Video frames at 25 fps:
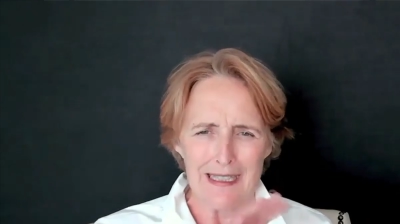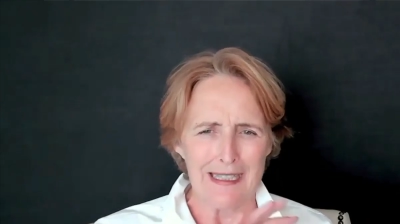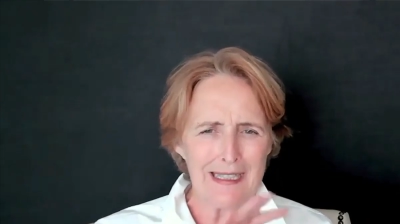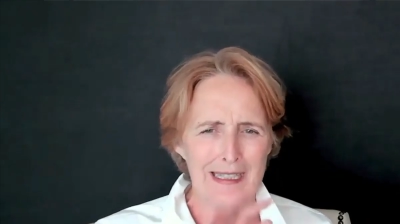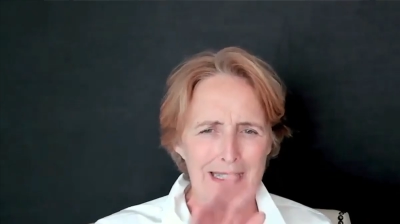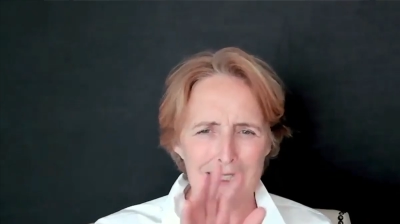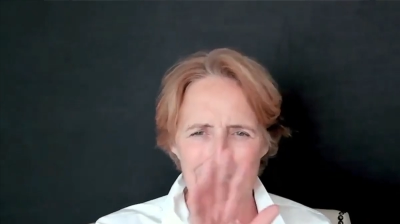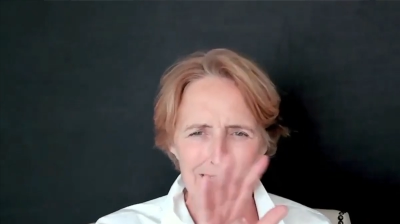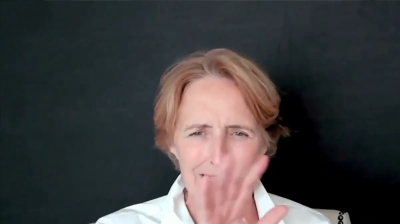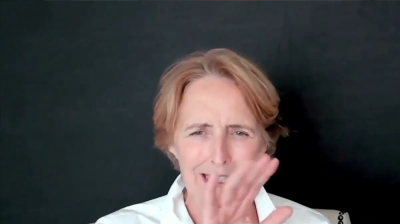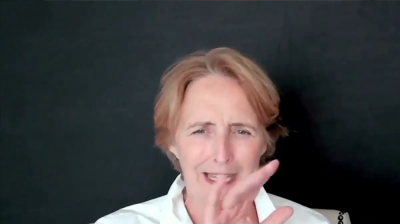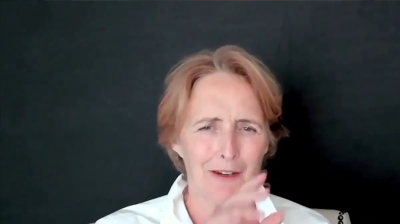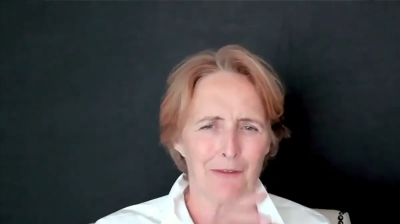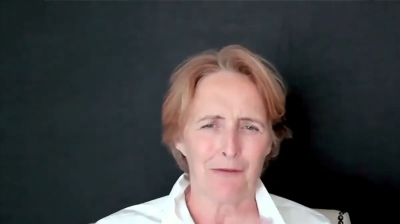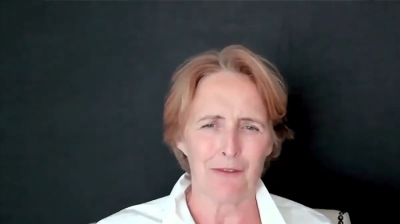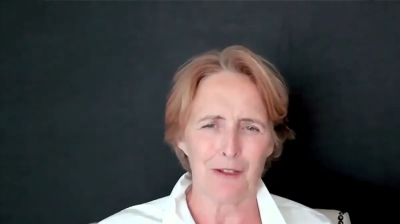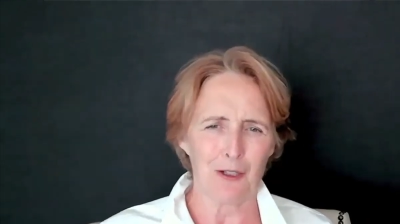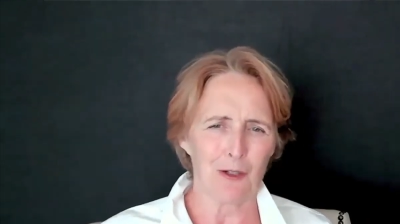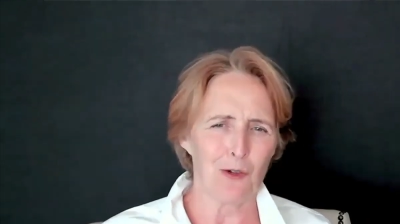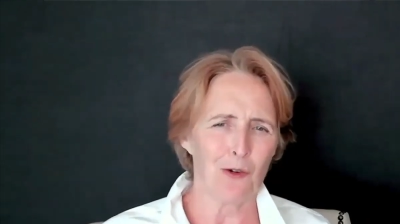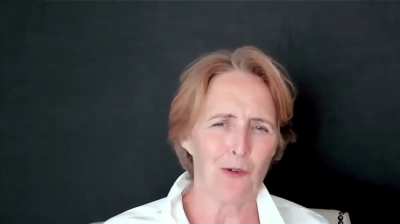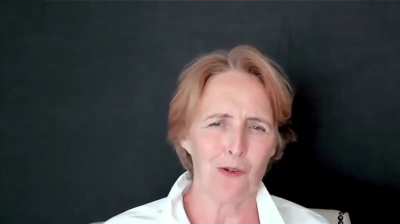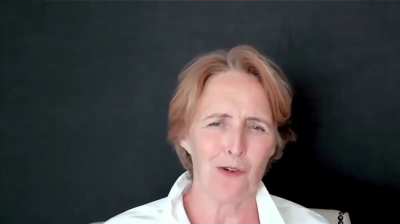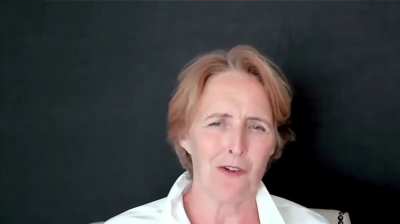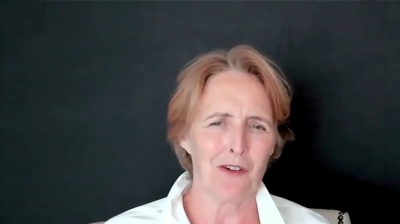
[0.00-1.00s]
lick
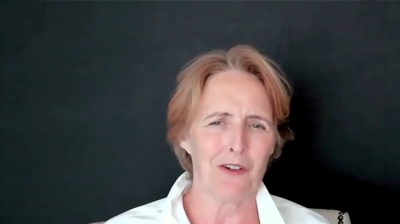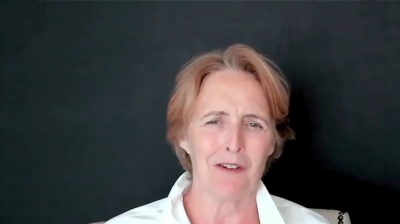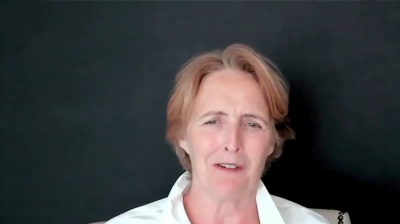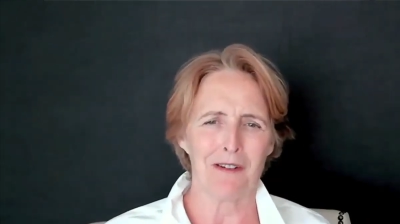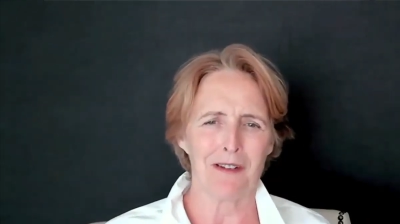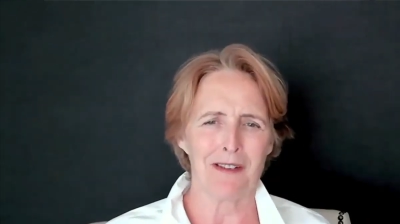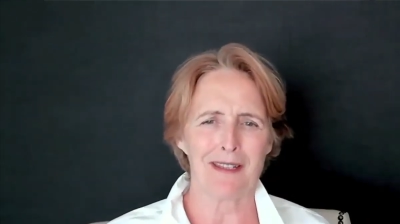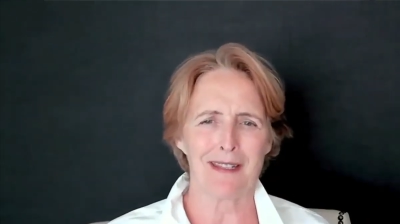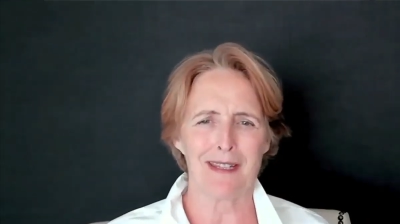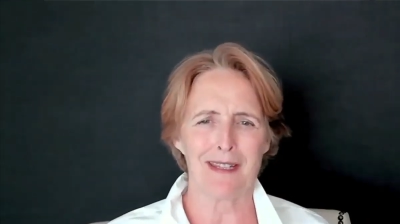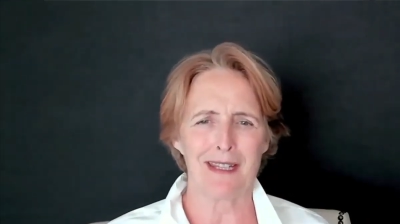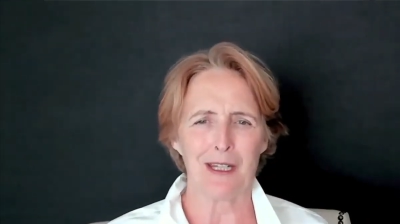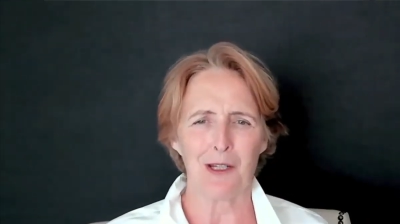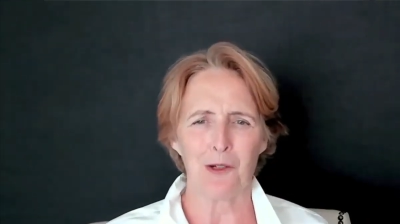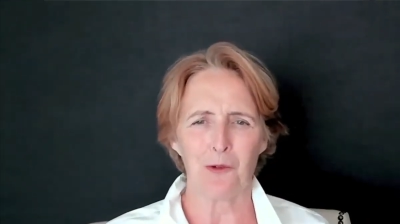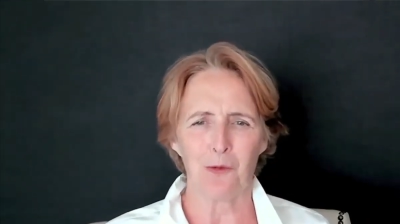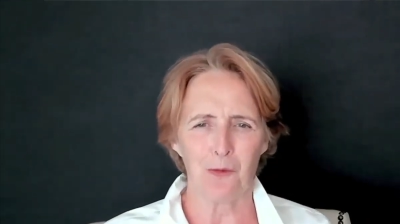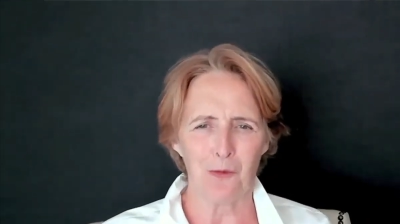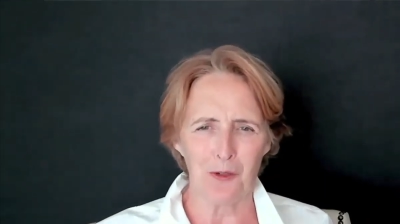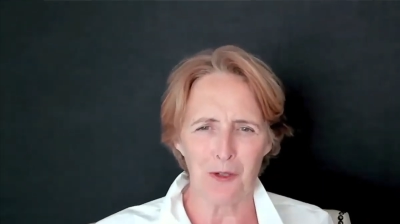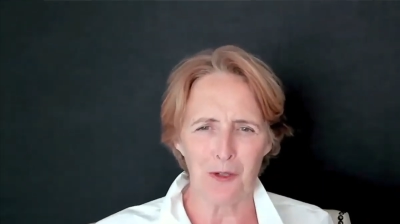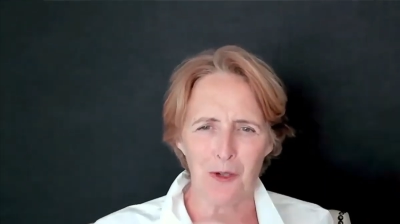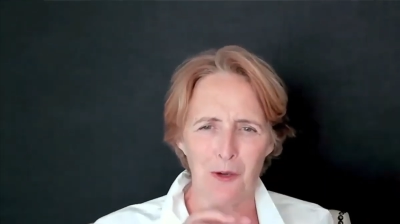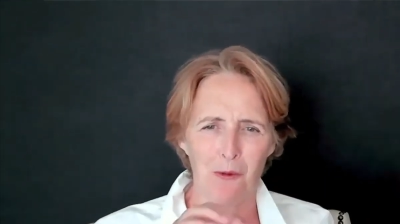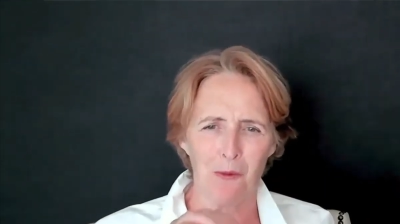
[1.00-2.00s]
every corner and see,
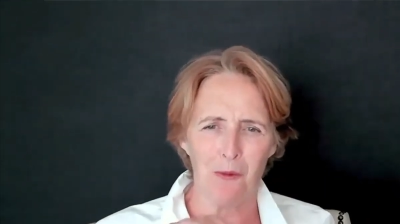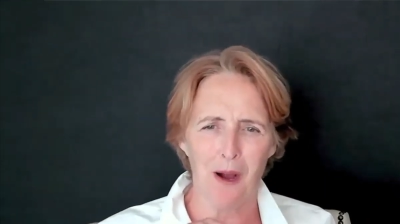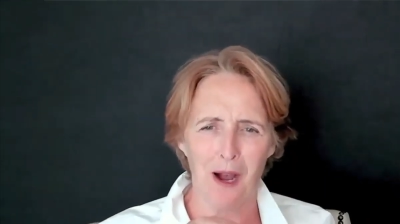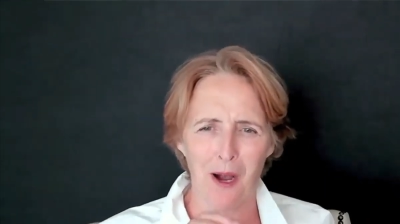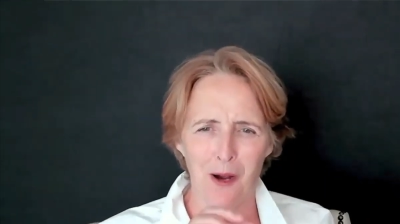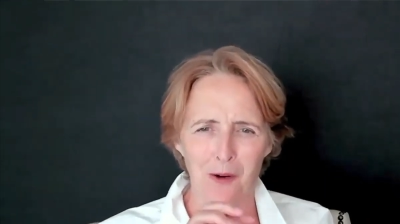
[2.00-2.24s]
you know,